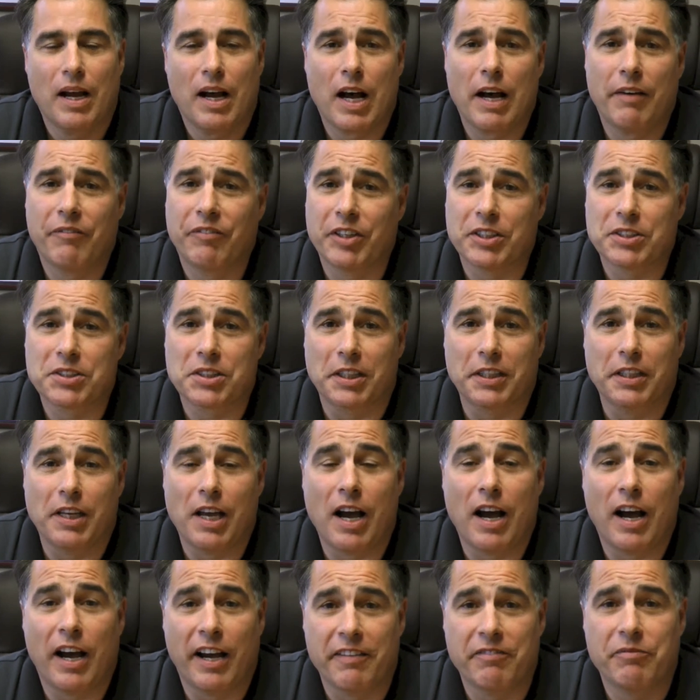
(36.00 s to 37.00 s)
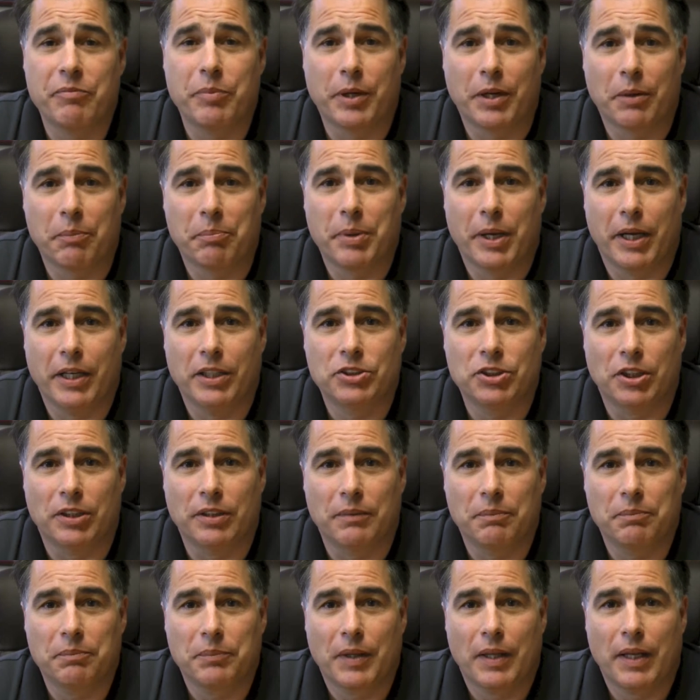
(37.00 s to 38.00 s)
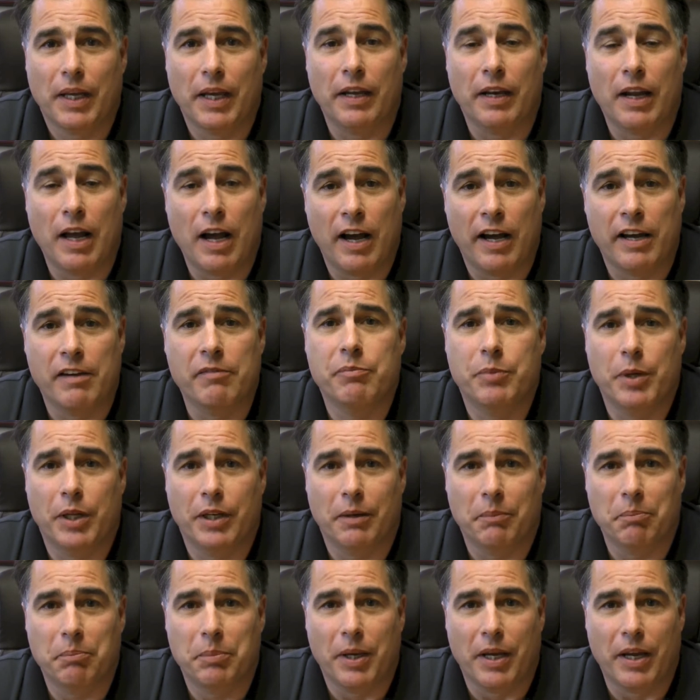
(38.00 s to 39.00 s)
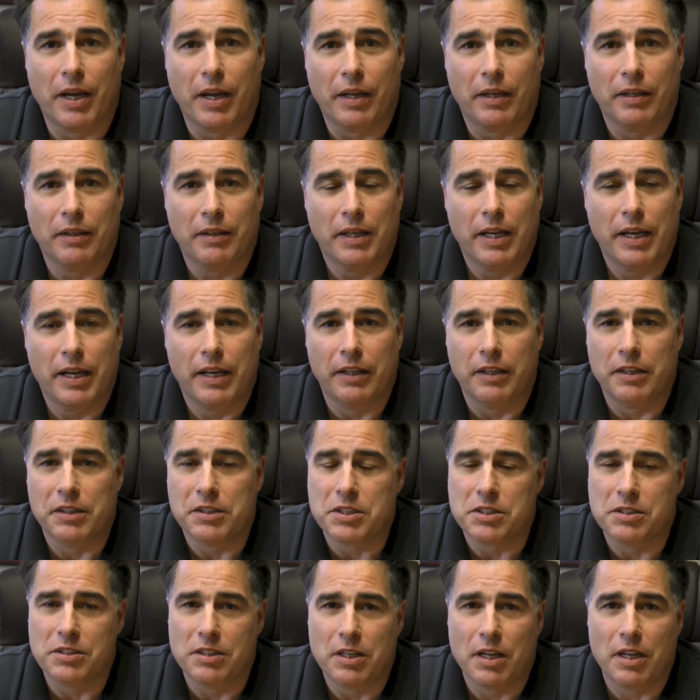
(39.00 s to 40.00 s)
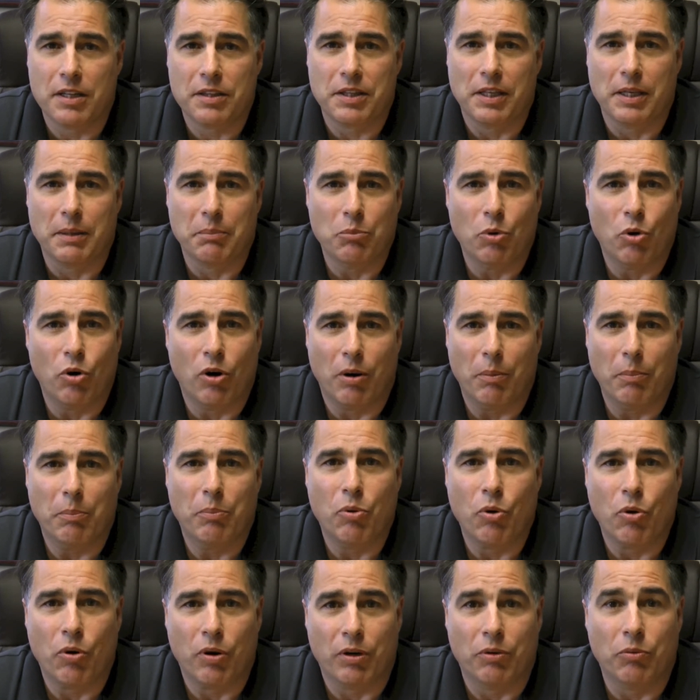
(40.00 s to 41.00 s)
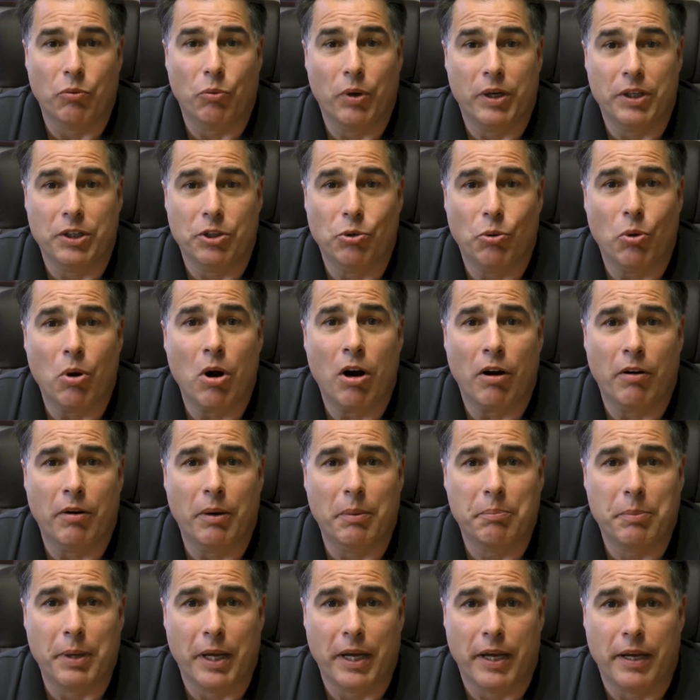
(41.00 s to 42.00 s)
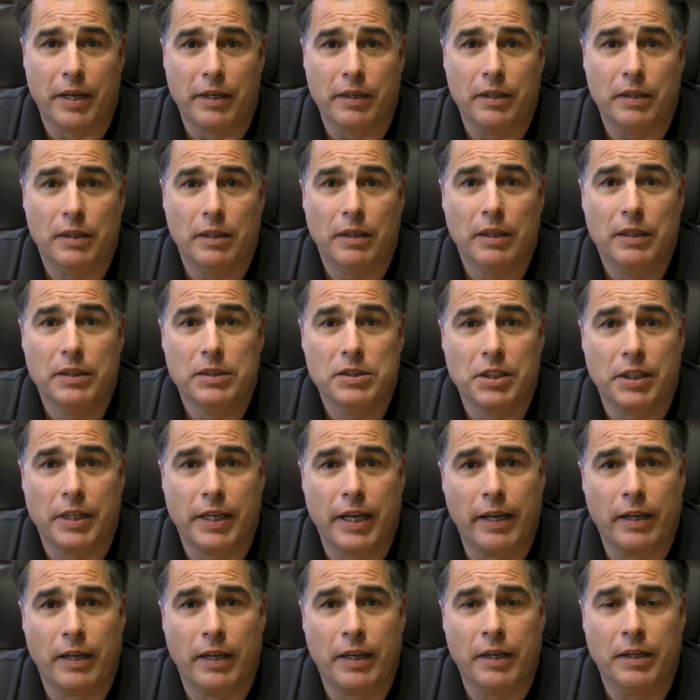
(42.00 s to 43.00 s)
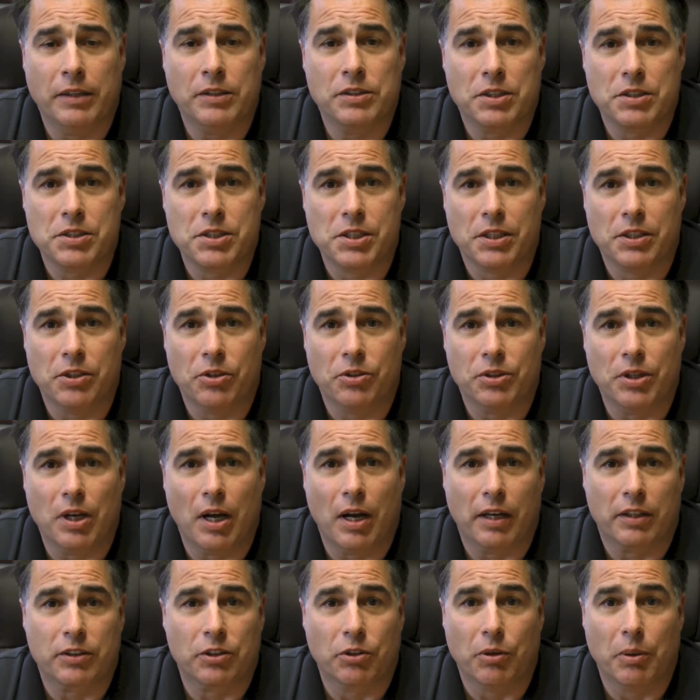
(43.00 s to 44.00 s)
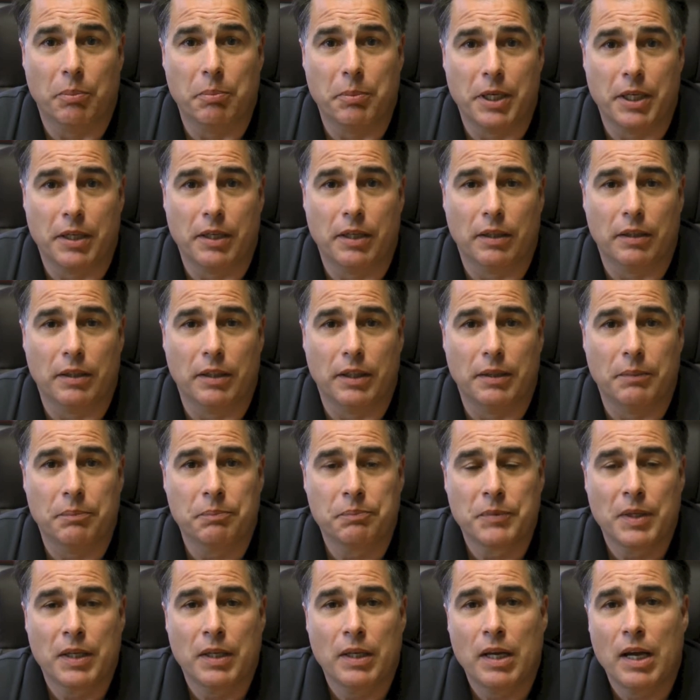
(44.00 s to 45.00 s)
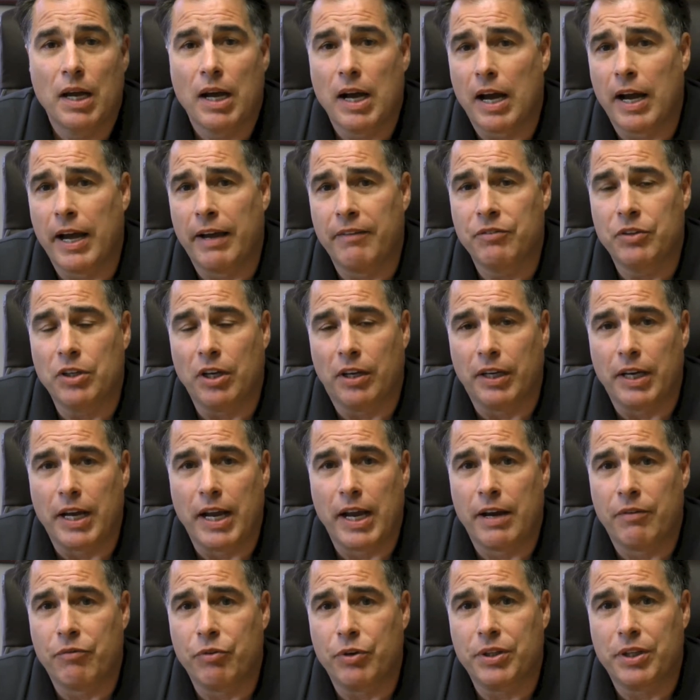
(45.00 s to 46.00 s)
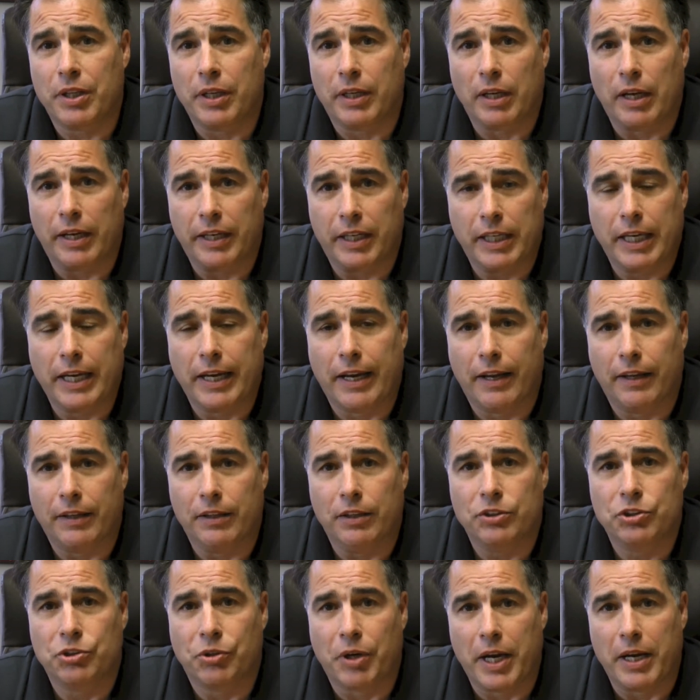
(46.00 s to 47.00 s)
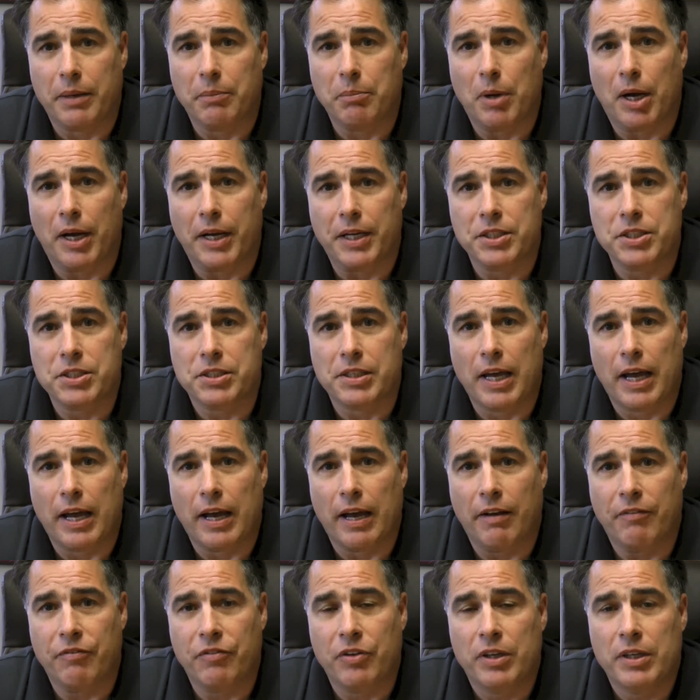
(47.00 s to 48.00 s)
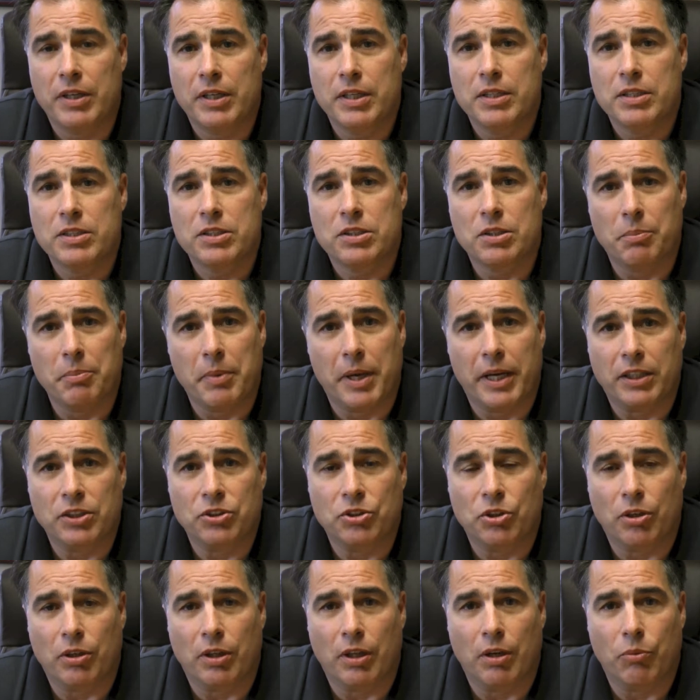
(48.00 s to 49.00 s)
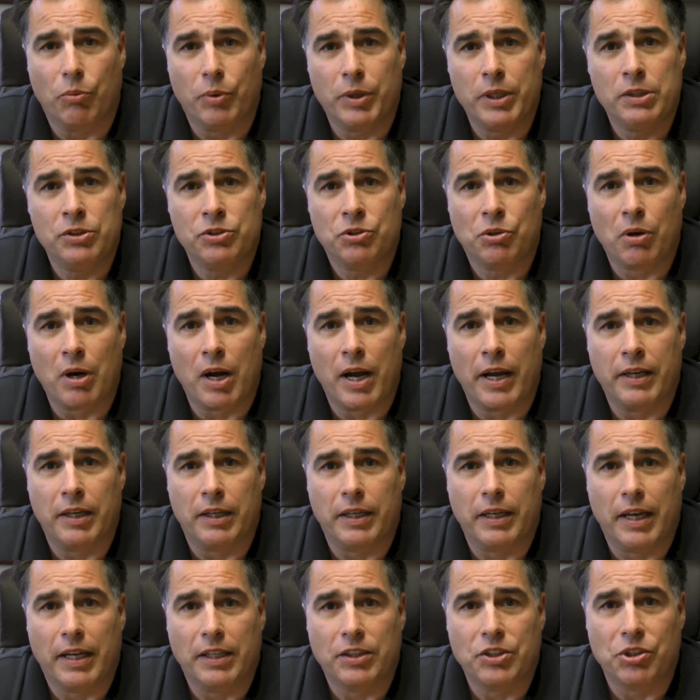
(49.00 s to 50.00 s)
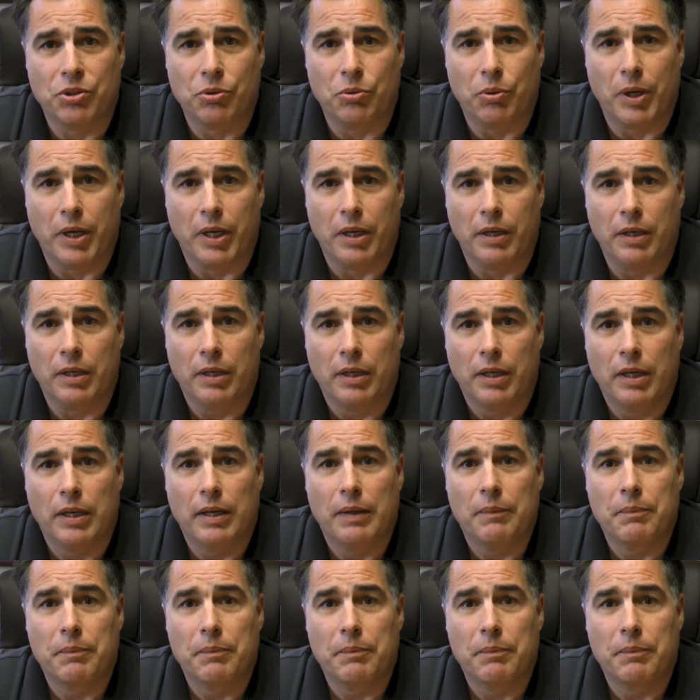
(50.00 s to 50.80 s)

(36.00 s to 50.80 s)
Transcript: Obviously, I've been a patient and I've been in pain, and there's nothing more important when you are in pain to get in to see your doctor immediately. I've done everything I can to train my staff to make sure that we try to get you in